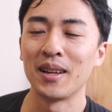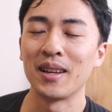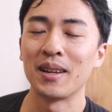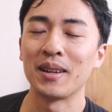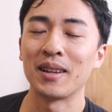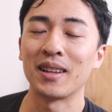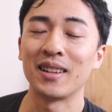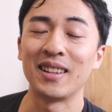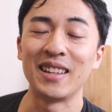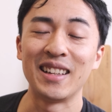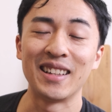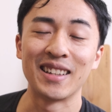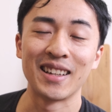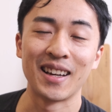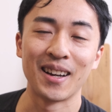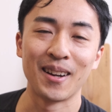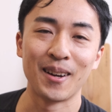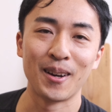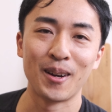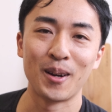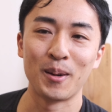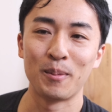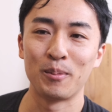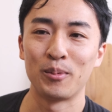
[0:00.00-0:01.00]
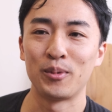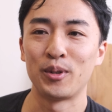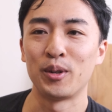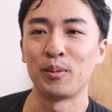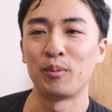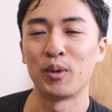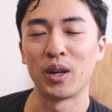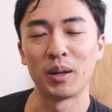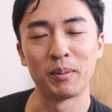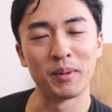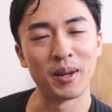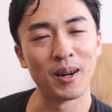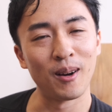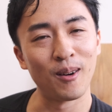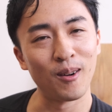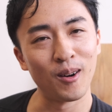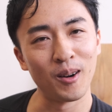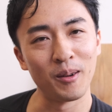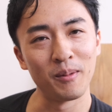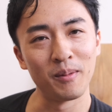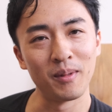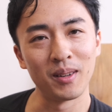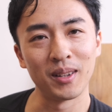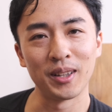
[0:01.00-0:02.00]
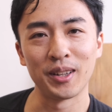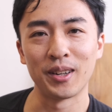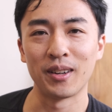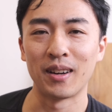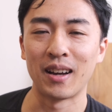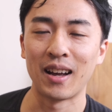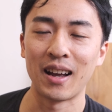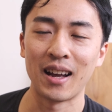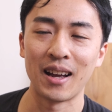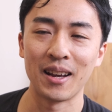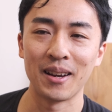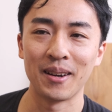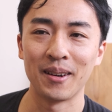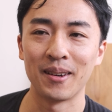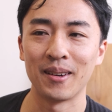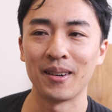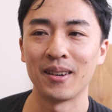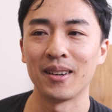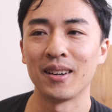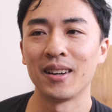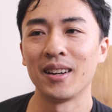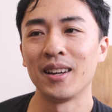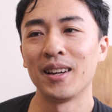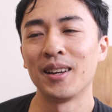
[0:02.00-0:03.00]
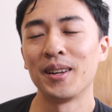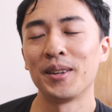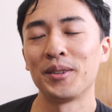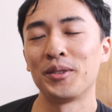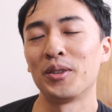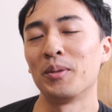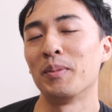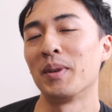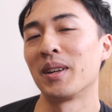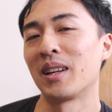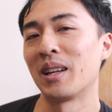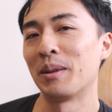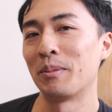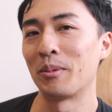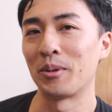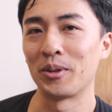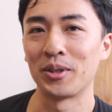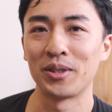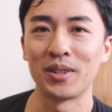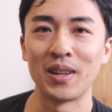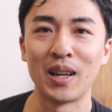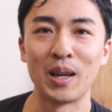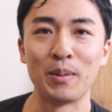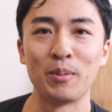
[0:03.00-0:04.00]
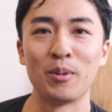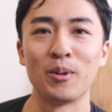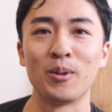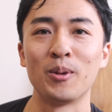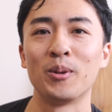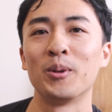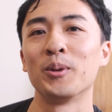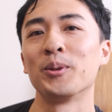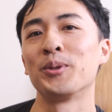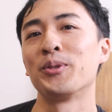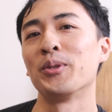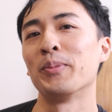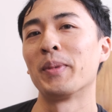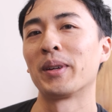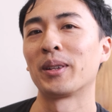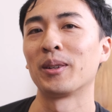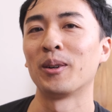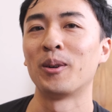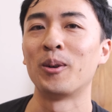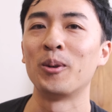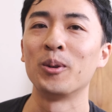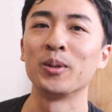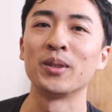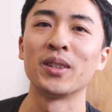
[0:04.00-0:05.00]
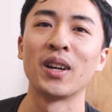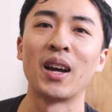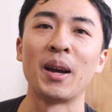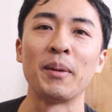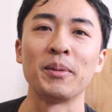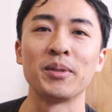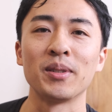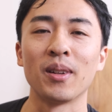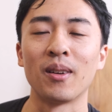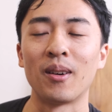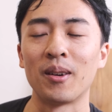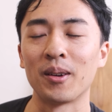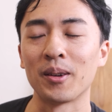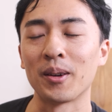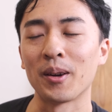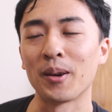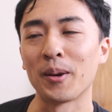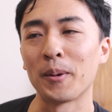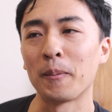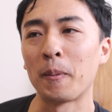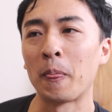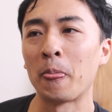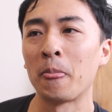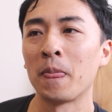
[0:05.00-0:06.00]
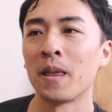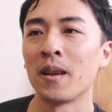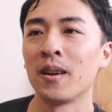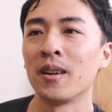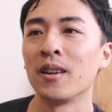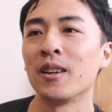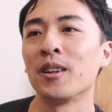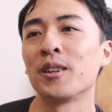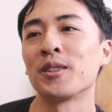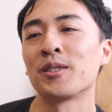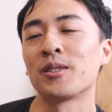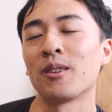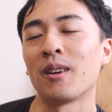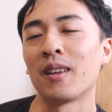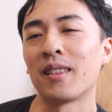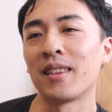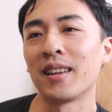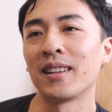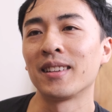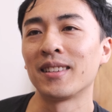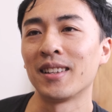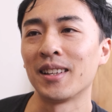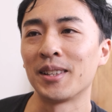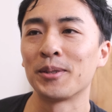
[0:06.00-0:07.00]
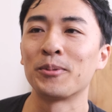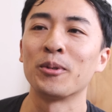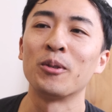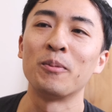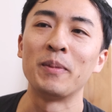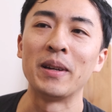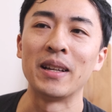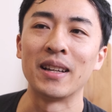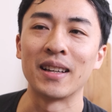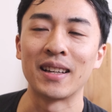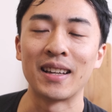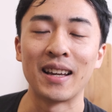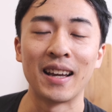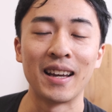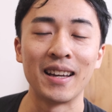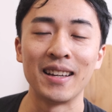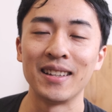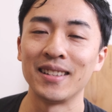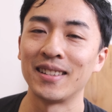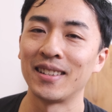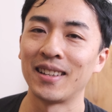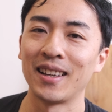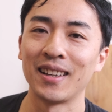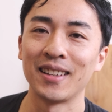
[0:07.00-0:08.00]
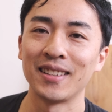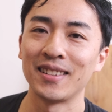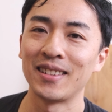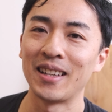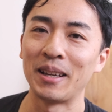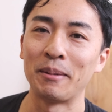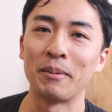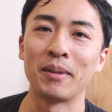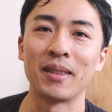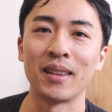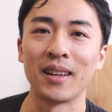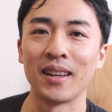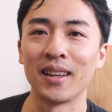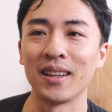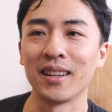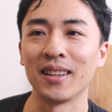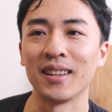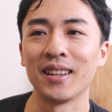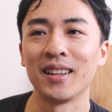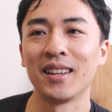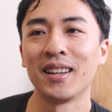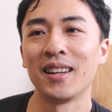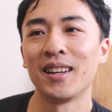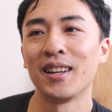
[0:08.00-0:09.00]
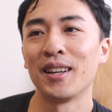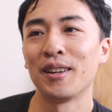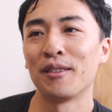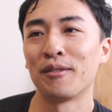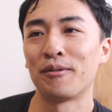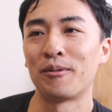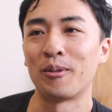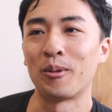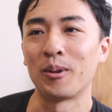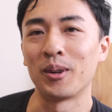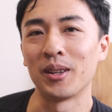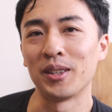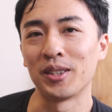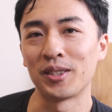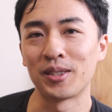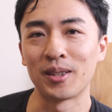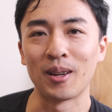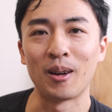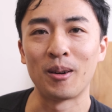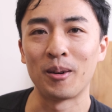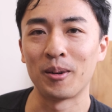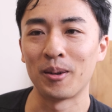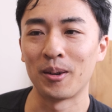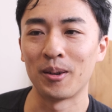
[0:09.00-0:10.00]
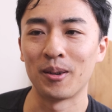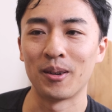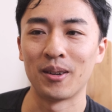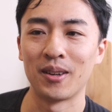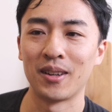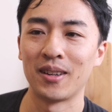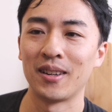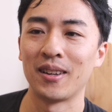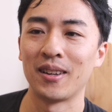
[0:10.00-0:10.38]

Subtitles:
clean that up, to bring my arm a little higher, to make it more stable, to make the hold times longer. So I think this will be the case. Same thing for the Stalder.